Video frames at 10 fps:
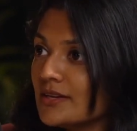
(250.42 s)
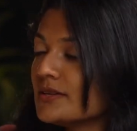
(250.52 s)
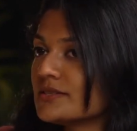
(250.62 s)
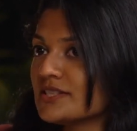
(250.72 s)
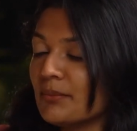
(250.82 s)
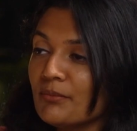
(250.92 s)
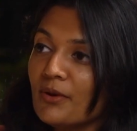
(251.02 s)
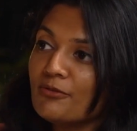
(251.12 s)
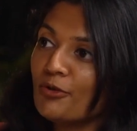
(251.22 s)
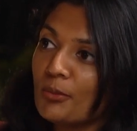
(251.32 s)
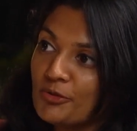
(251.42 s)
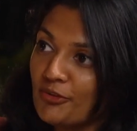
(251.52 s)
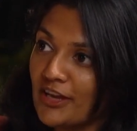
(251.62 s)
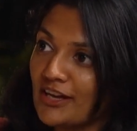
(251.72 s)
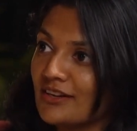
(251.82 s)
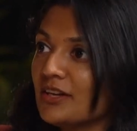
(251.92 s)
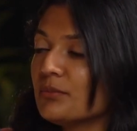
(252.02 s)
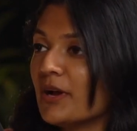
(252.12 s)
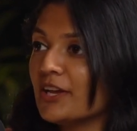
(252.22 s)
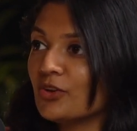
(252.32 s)
Some form of AI. It
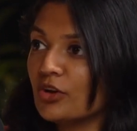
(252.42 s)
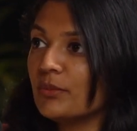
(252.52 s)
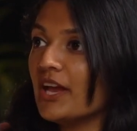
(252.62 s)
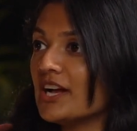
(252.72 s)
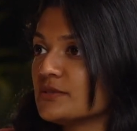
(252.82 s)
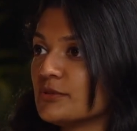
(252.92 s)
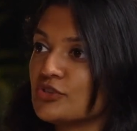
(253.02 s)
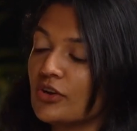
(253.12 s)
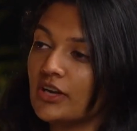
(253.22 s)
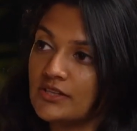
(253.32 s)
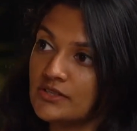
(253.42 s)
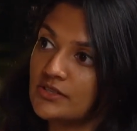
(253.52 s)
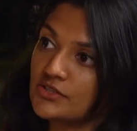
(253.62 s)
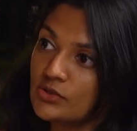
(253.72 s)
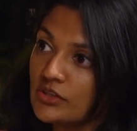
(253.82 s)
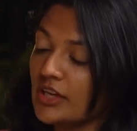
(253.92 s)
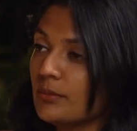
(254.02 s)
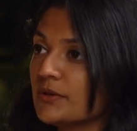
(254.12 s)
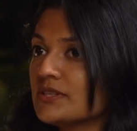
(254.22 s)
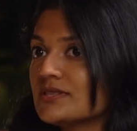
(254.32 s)
might not be as matured as it is today,
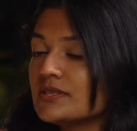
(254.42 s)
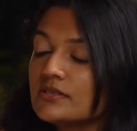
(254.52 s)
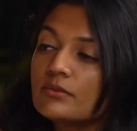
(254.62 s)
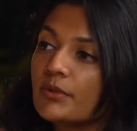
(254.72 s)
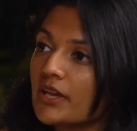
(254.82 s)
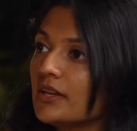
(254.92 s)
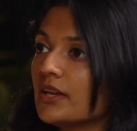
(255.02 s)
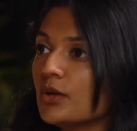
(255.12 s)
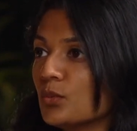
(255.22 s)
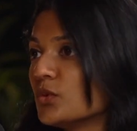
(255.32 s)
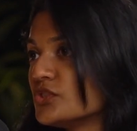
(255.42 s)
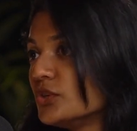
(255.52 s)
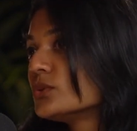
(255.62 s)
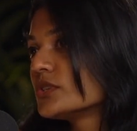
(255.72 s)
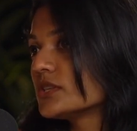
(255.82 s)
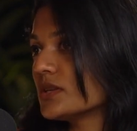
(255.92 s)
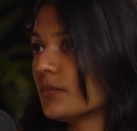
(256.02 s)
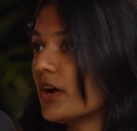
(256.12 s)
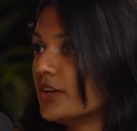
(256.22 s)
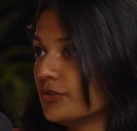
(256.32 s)
but since the beginning, it was using some
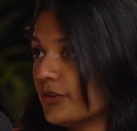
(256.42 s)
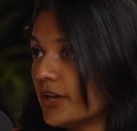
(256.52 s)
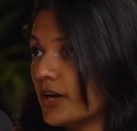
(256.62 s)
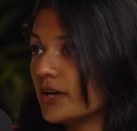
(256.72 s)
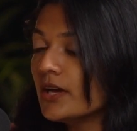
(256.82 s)
kind of AI.